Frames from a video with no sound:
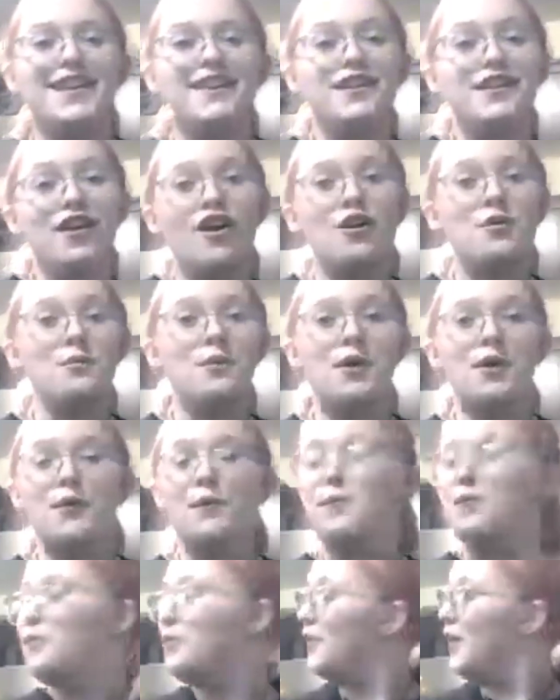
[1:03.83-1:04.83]
the caramel.
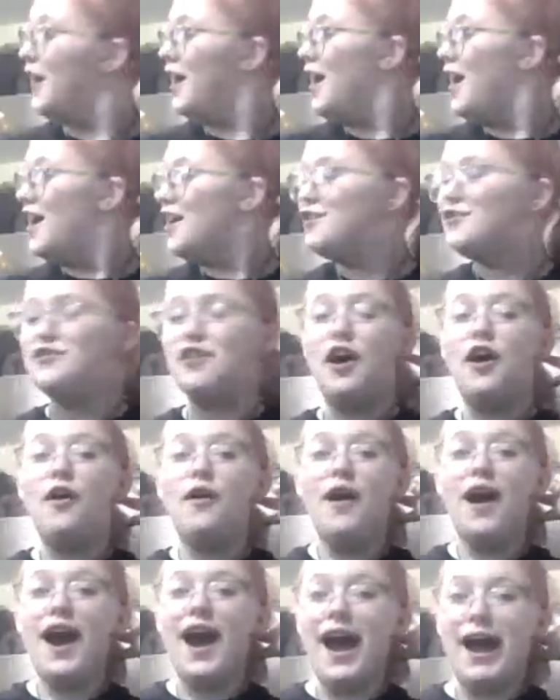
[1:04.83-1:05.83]
So
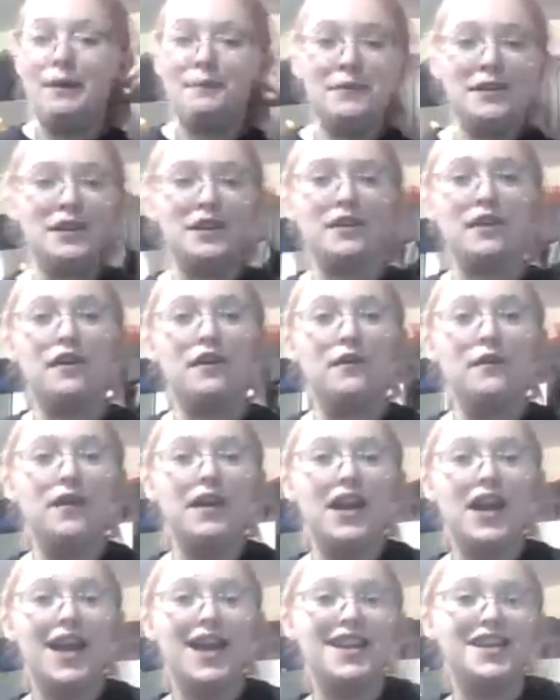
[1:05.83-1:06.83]
I'm gonna go
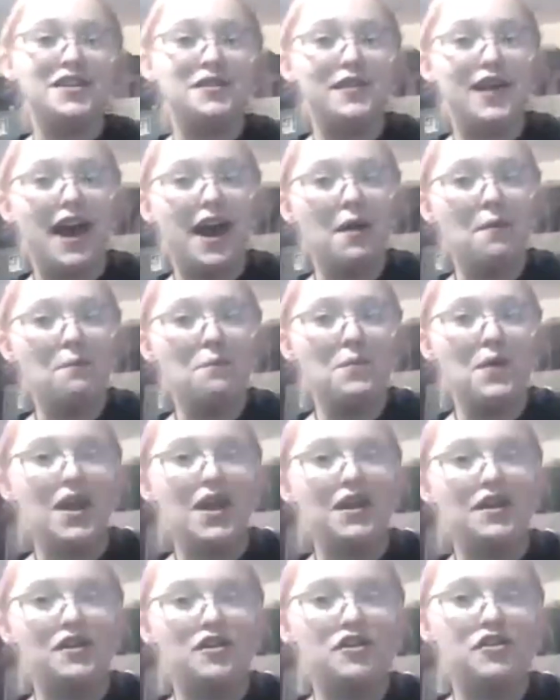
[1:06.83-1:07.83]
and do that
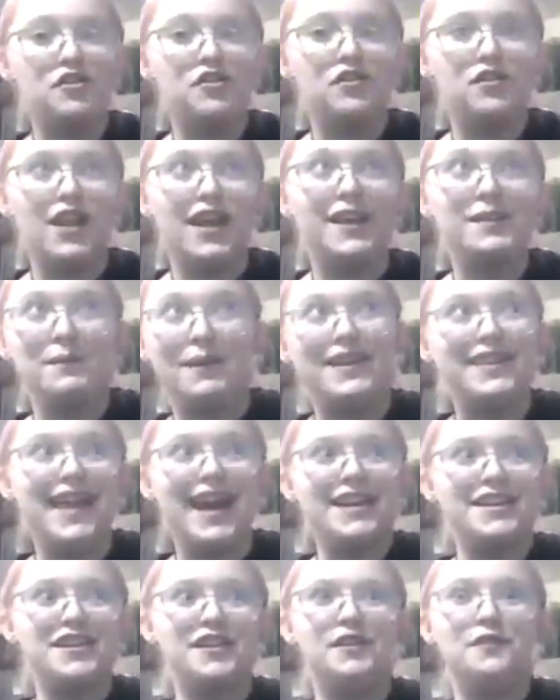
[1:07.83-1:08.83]
and explain
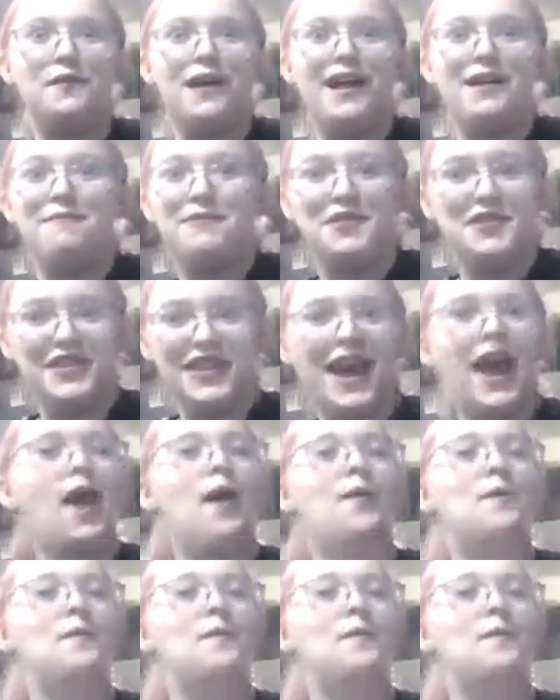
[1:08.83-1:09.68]
that to you while I'm doing that.